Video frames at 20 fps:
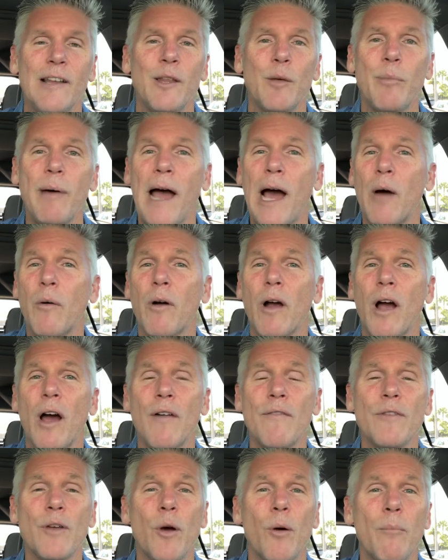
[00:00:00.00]
the power
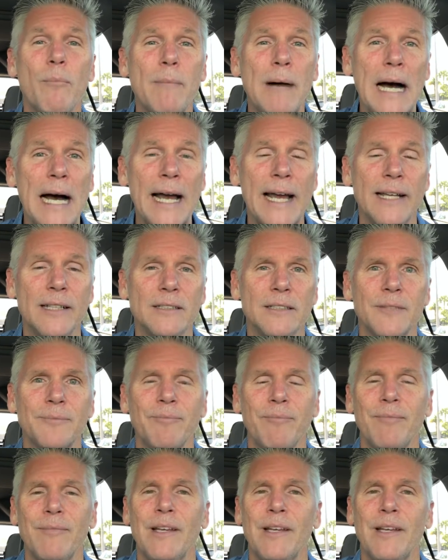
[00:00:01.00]
of your mind.